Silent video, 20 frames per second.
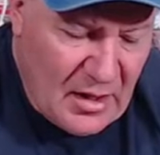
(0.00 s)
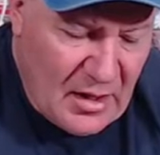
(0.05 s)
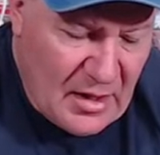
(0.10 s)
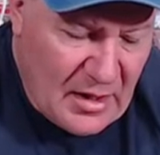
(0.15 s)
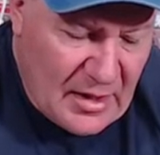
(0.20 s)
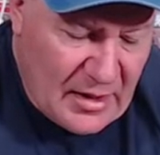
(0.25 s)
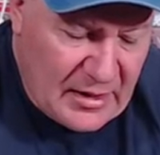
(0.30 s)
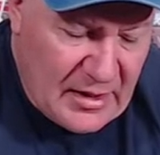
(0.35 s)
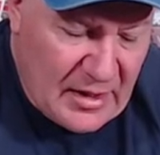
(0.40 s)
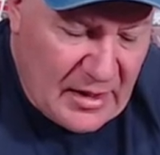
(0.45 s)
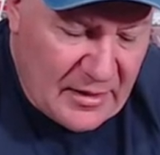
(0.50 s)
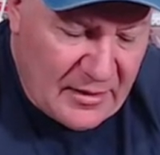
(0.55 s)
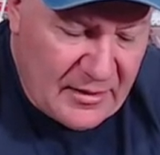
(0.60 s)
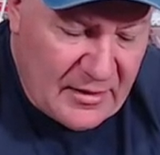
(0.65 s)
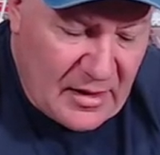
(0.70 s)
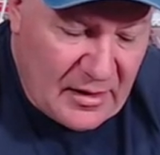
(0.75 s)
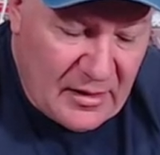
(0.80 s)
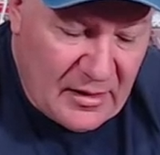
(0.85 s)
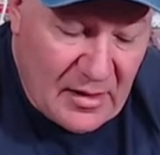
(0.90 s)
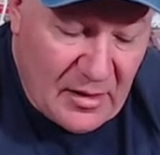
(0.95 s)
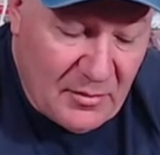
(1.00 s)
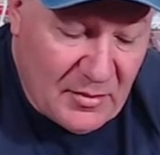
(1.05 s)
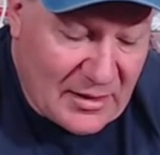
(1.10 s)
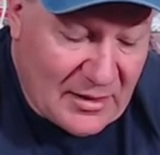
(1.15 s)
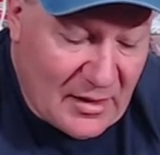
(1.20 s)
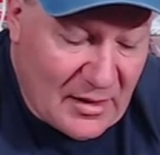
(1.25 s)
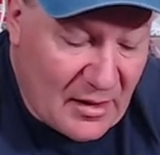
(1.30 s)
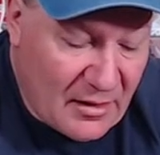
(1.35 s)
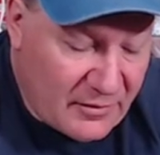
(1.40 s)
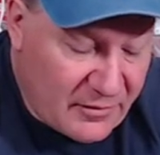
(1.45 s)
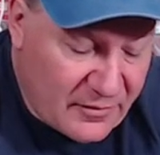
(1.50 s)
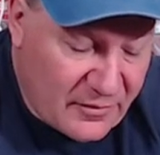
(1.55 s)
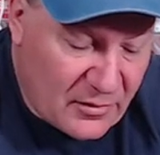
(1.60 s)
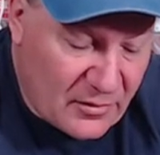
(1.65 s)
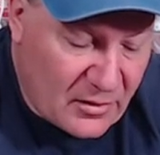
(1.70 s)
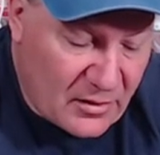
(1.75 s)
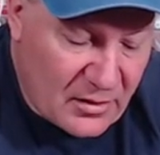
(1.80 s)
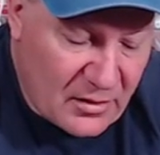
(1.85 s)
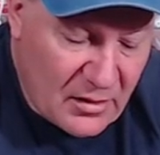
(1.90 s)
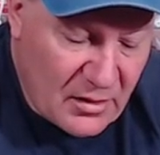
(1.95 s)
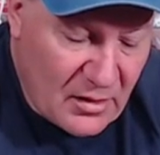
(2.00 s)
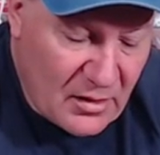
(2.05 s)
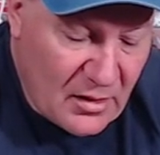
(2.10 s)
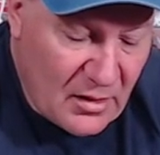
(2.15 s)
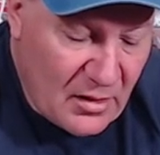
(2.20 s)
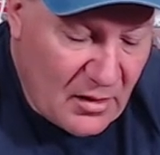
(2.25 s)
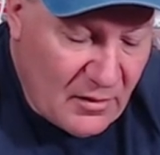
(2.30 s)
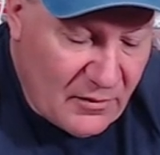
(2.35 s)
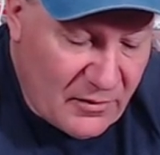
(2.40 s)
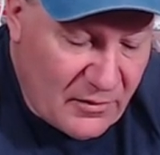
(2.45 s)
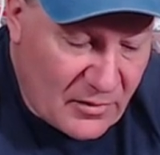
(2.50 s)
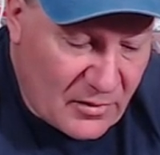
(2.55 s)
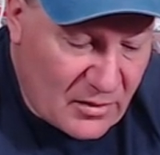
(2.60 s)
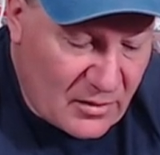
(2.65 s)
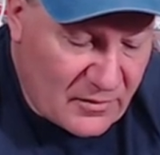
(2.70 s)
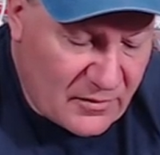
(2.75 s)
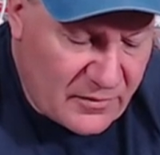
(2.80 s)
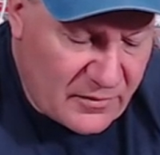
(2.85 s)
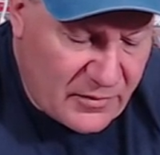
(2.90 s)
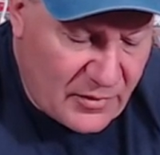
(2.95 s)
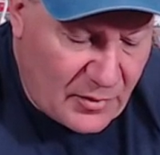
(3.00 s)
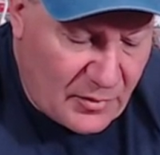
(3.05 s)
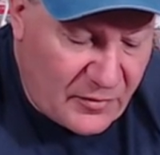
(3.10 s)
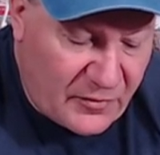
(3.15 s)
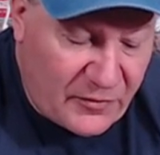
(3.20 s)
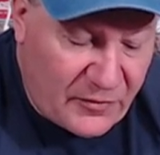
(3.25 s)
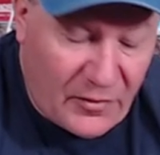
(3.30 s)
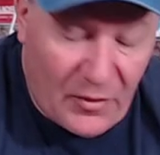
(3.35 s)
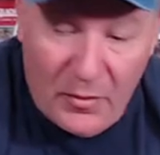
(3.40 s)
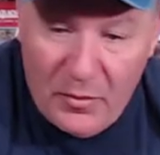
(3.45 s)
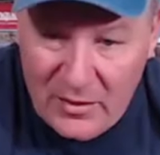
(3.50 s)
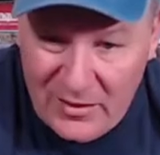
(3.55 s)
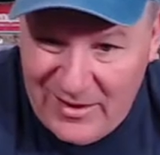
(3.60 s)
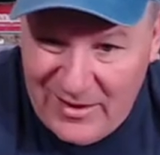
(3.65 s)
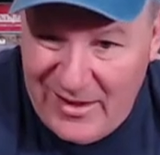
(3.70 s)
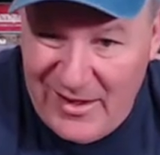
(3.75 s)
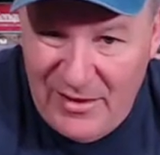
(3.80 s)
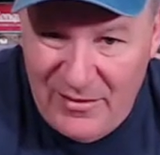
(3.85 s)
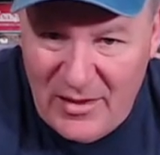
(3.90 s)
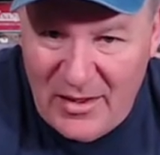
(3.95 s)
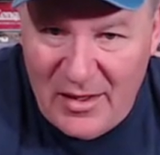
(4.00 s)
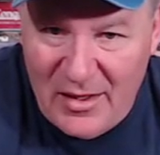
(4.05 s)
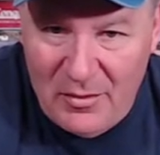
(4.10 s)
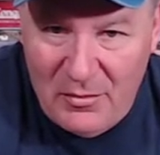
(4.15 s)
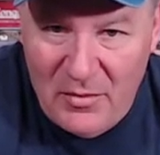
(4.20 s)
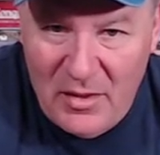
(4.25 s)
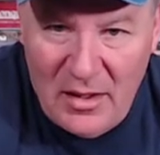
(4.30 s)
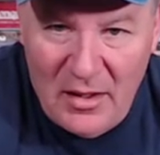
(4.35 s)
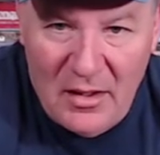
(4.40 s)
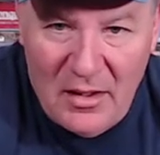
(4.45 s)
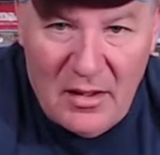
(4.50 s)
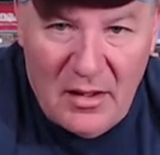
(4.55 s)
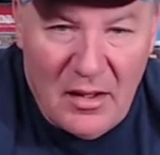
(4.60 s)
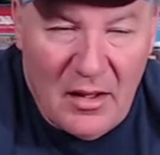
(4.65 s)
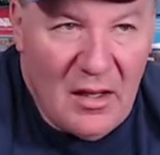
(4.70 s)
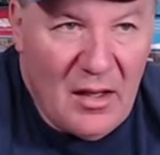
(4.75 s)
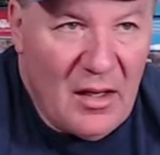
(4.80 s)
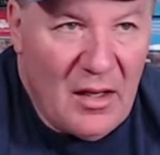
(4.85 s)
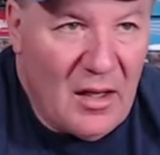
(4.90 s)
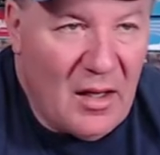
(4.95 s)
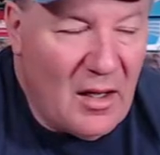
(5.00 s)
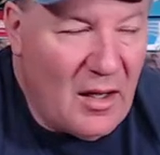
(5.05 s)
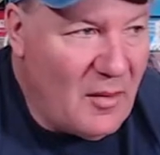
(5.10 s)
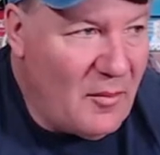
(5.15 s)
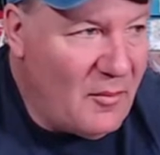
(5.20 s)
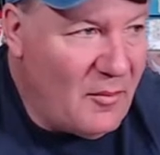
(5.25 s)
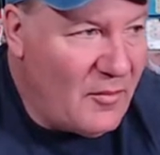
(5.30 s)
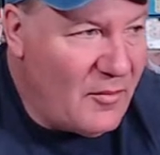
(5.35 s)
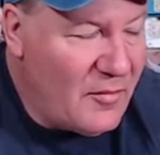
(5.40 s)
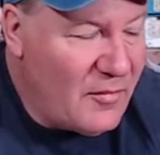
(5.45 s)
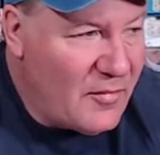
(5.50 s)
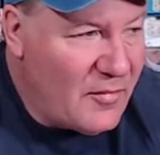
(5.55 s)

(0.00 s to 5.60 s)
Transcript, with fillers: and I can't thank him enough for for for for believing in me, um,